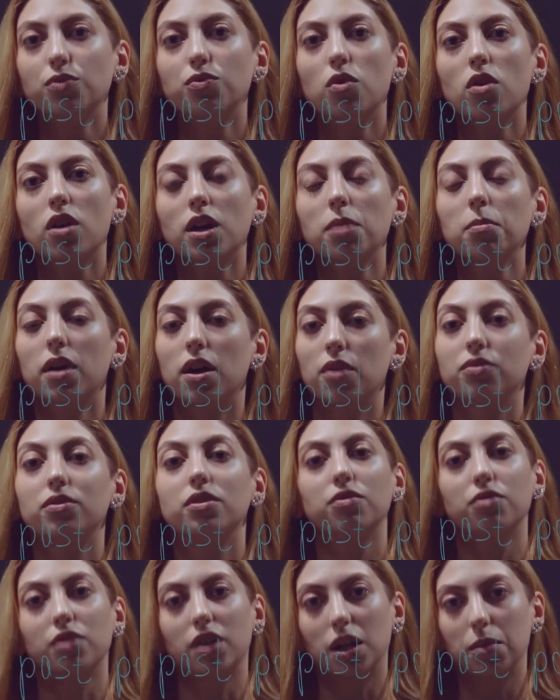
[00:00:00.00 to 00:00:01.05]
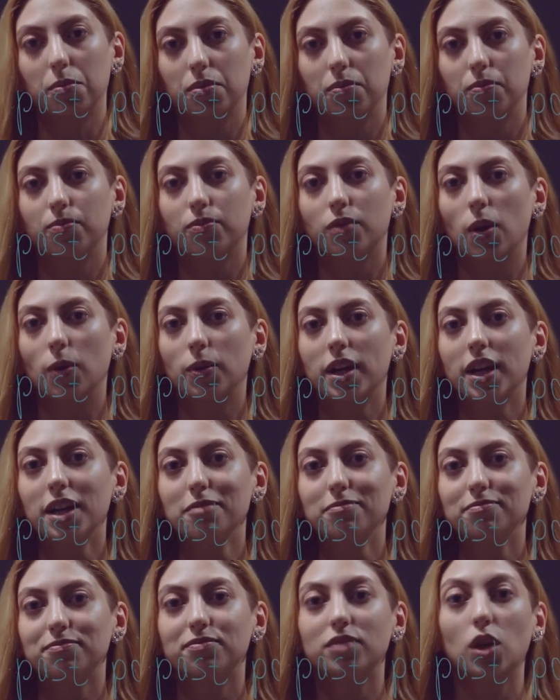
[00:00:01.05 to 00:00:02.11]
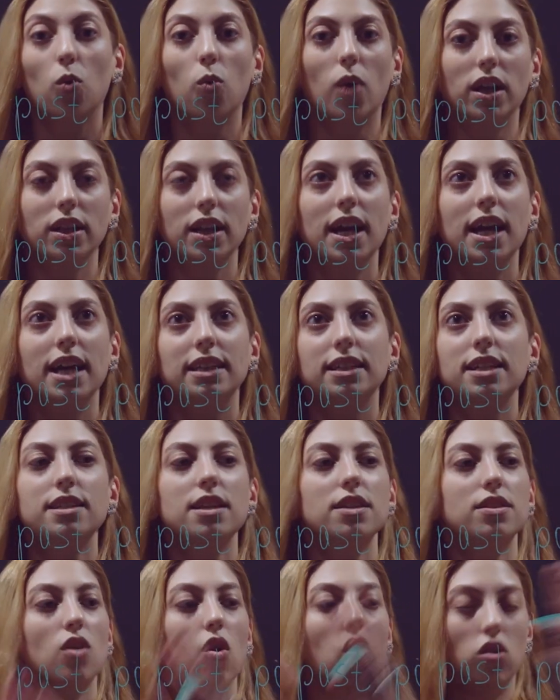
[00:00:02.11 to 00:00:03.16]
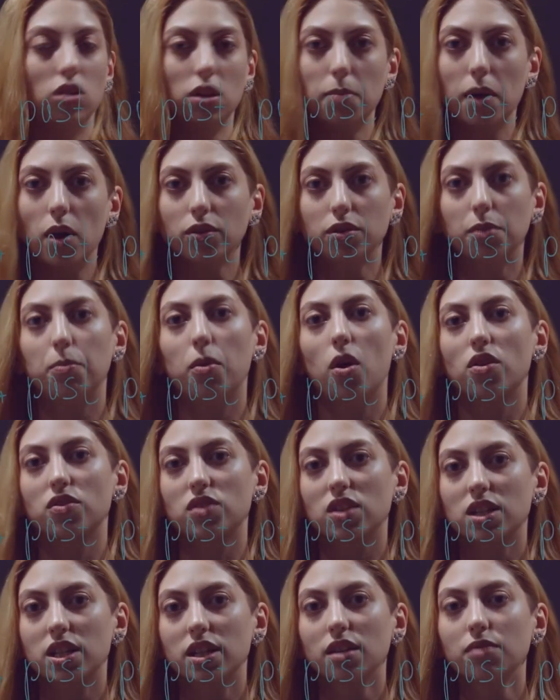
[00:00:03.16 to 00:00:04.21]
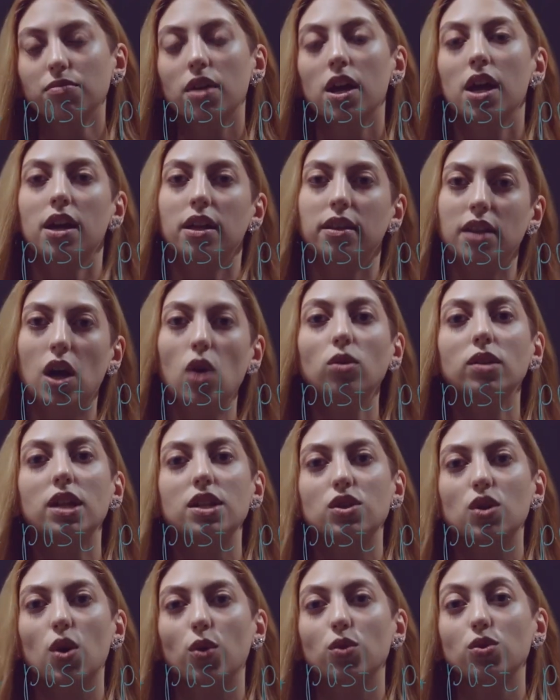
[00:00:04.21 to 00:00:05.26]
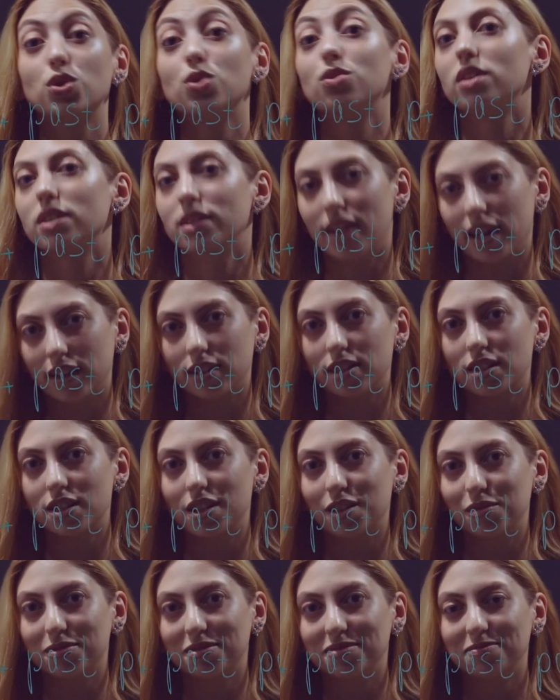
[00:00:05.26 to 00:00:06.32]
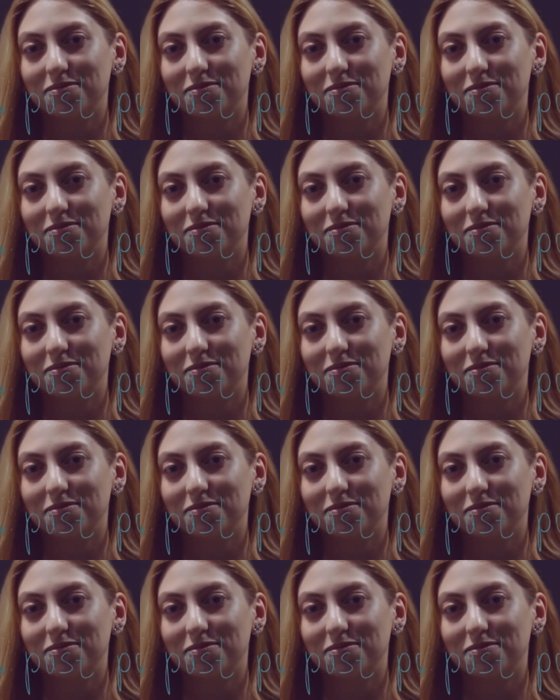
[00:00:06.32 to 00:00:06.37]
form of the verb. Okay, well, this is all about the positive. Now let's go to the negative.